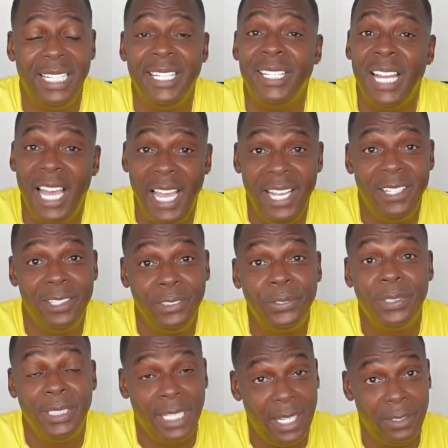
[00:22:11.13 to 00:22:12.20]
and nine
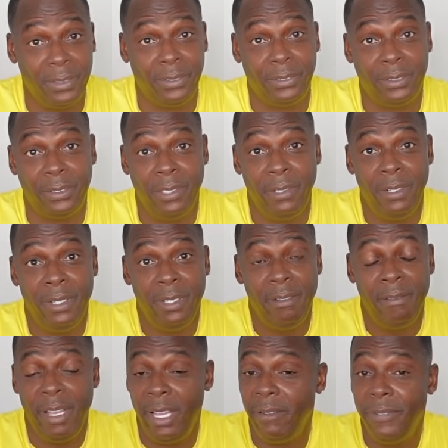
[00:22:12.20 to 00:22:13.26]
hundred dollars
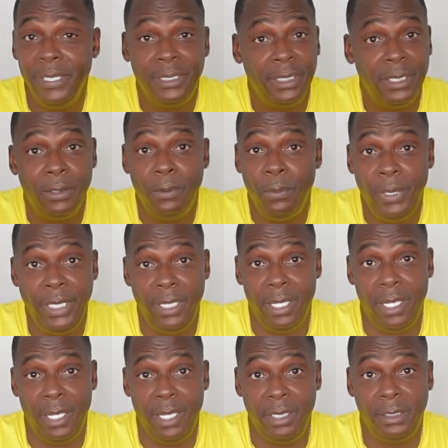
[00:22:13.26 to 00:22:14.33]
every single week,
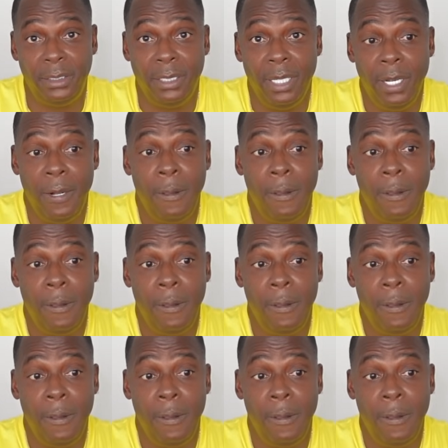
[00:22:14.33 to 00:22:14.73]
guys.